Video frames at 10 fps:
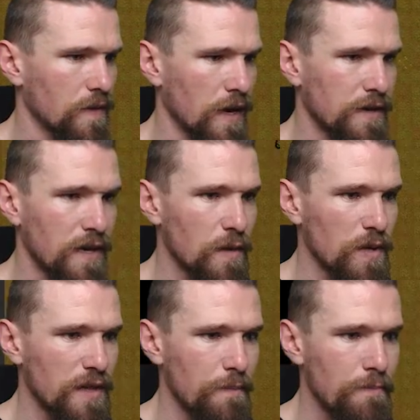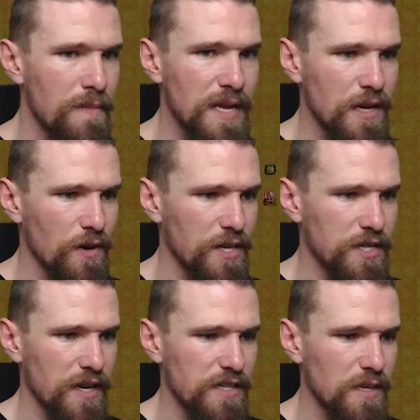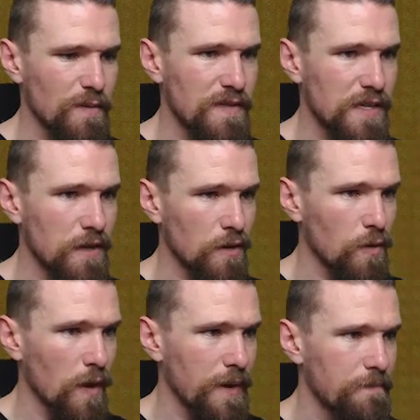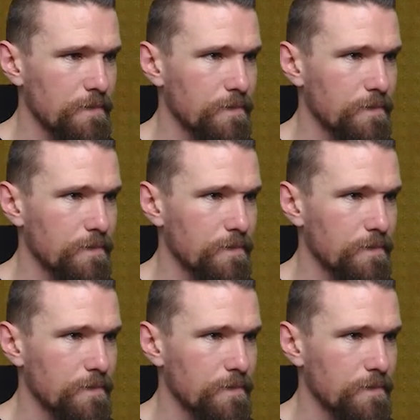Another one of the many crash sites that we've seen along the way.